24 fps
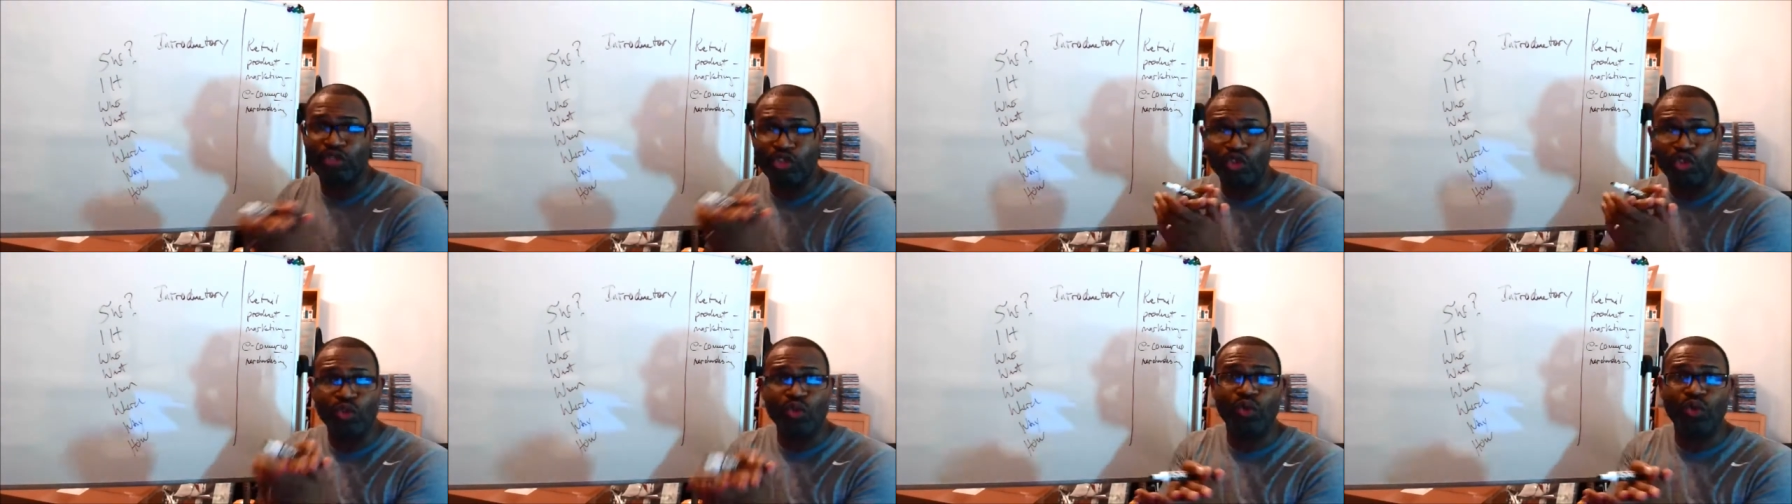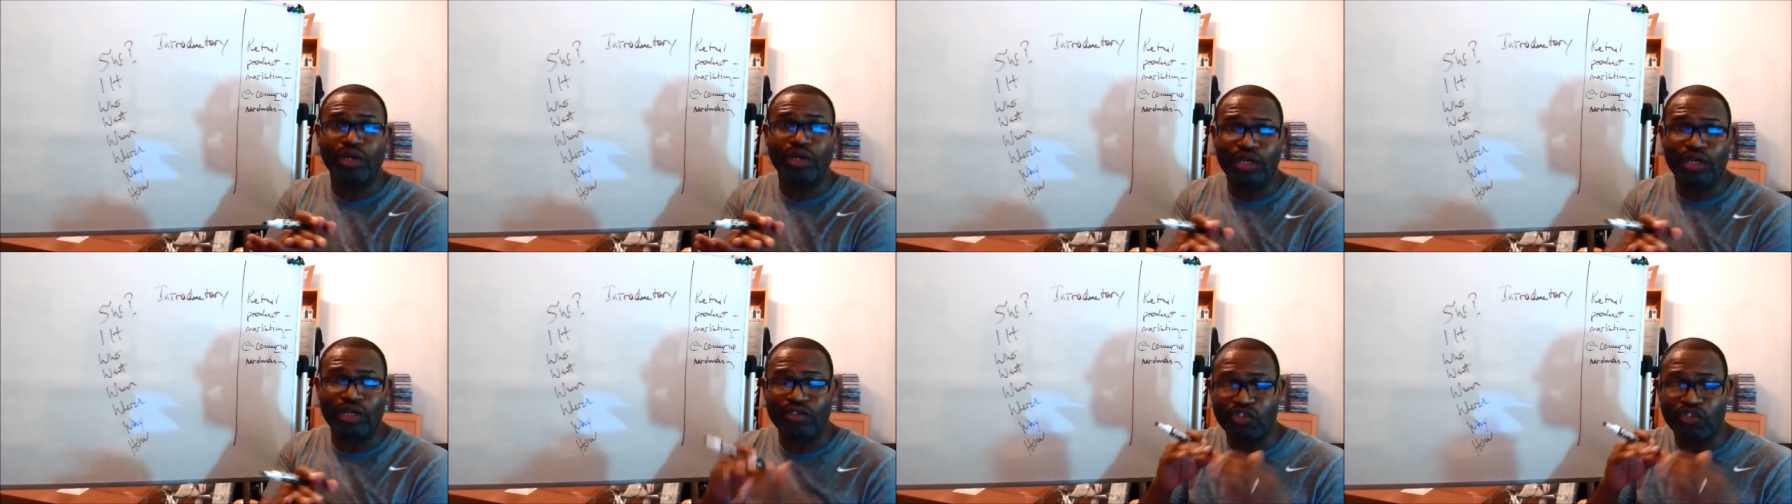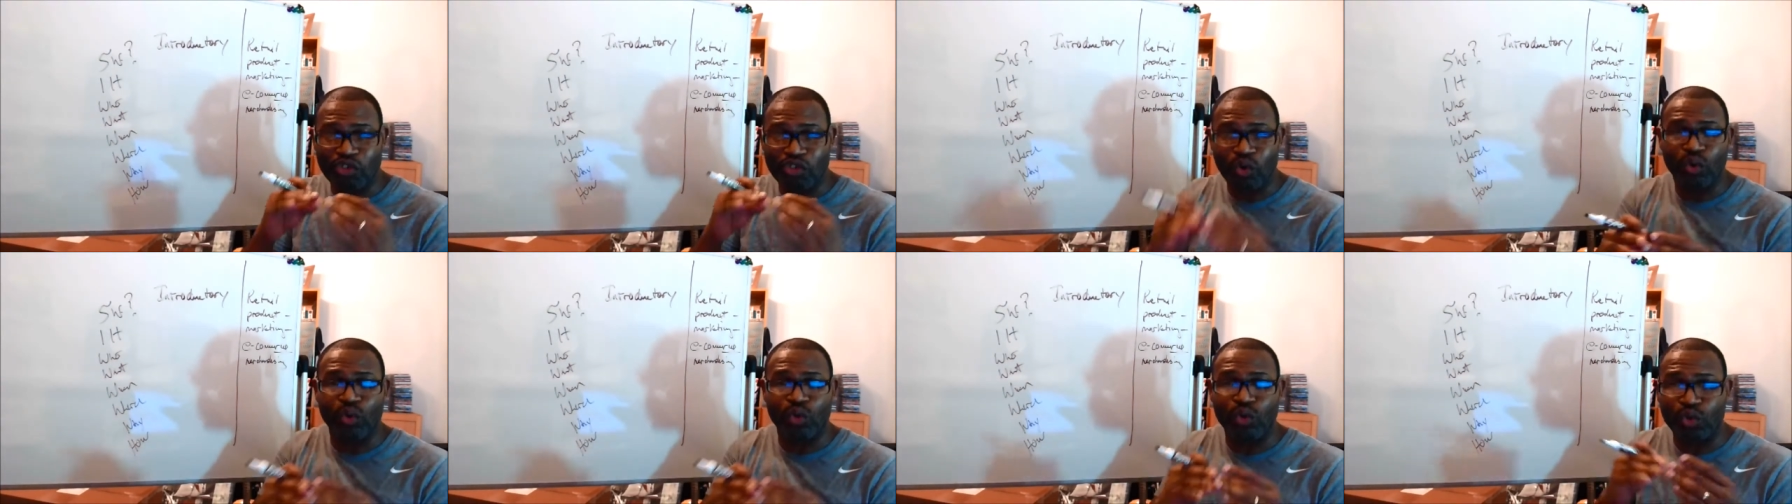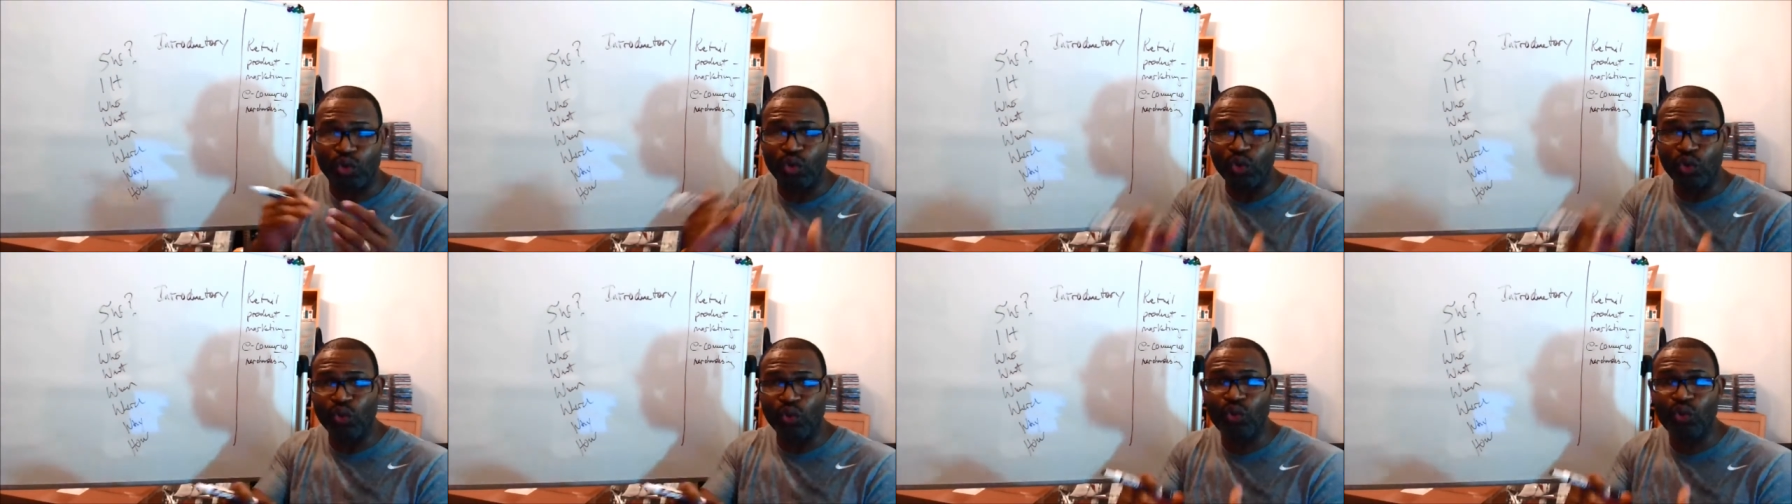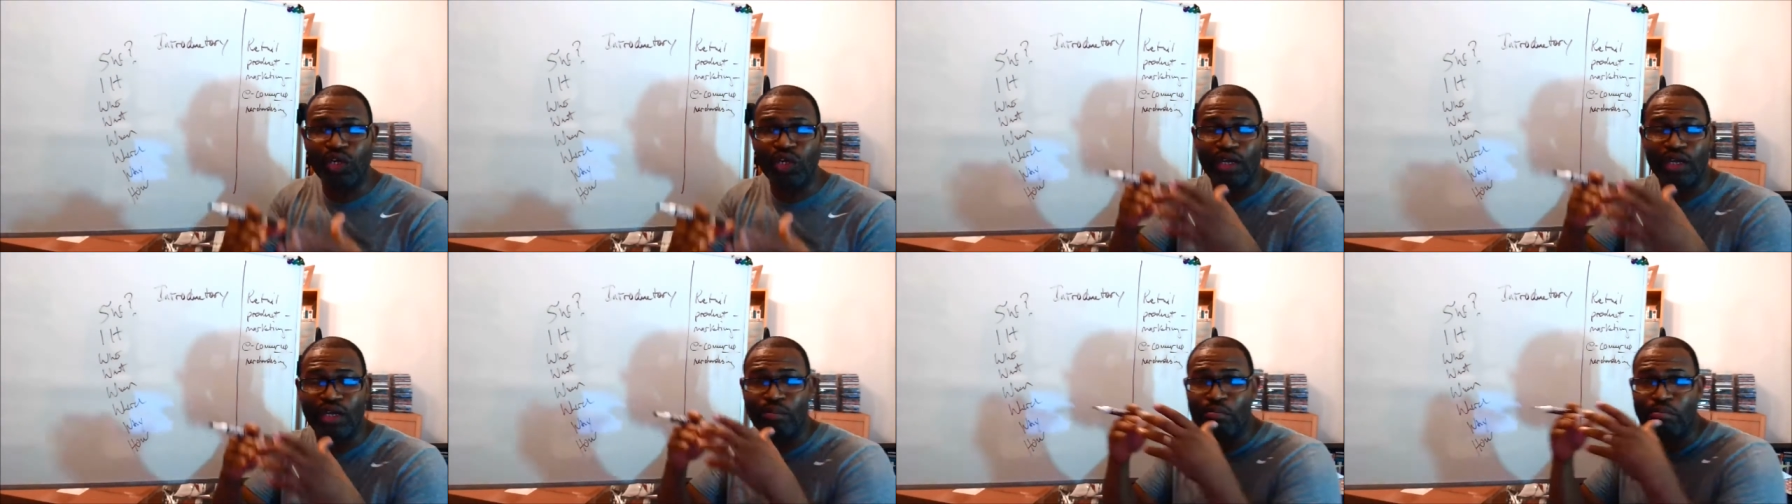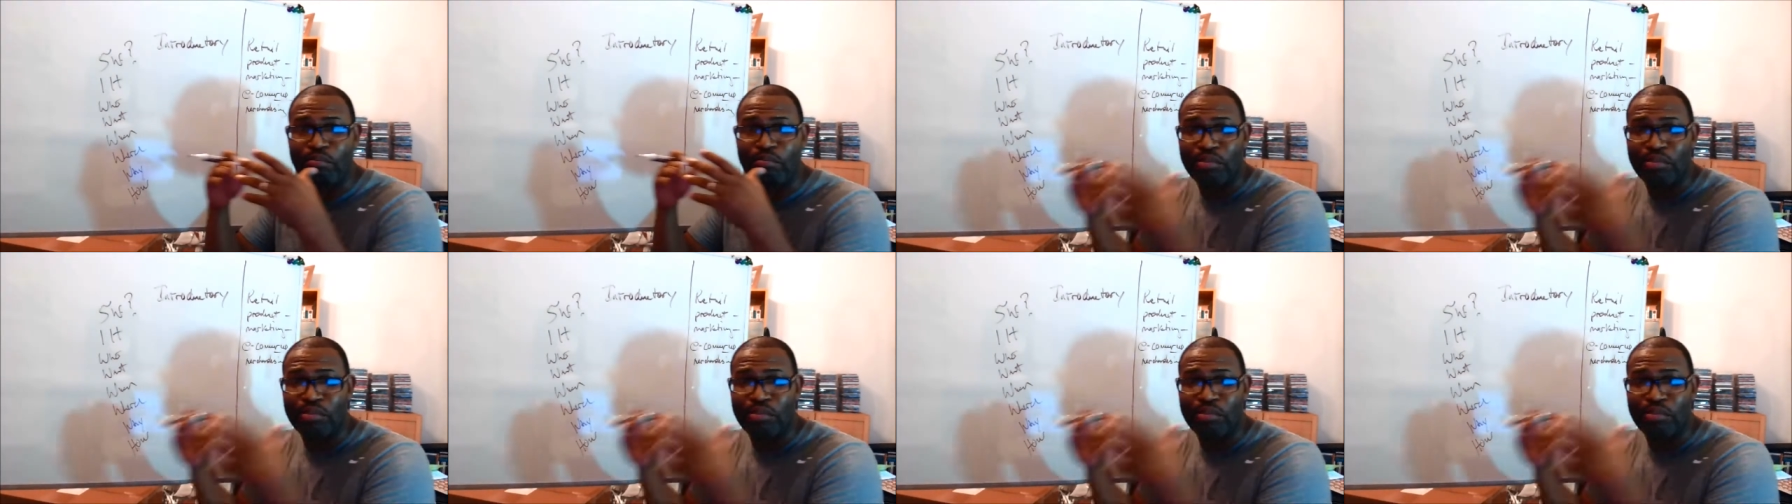doing so you can